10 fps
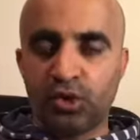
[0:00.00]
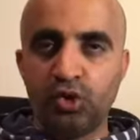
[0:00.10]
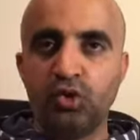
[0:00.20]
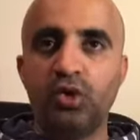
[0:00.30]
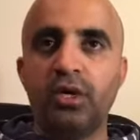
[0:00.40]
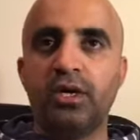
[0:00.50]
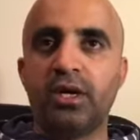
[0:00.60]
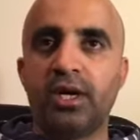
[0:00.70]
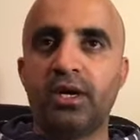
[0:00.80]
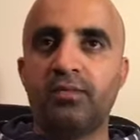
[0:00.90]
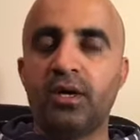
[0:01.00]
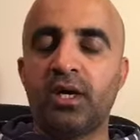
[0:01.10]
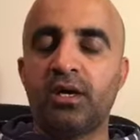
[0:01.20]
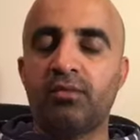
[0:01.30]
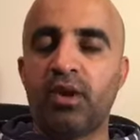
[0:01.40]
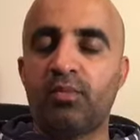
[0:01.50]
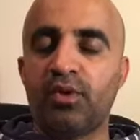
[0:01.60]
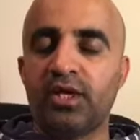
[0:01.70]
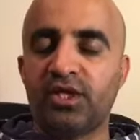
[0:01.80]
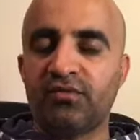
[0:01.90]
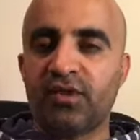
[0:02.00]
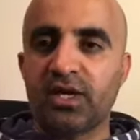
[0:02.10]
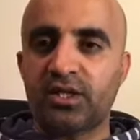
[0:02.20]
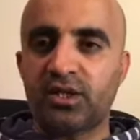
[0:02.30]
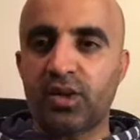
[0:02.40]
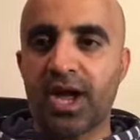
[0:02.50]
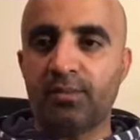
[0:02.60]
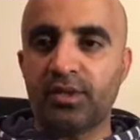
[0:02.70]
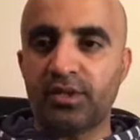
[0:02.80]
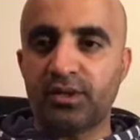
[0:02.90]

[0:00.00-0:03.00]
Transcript: to, recreation flights to happen?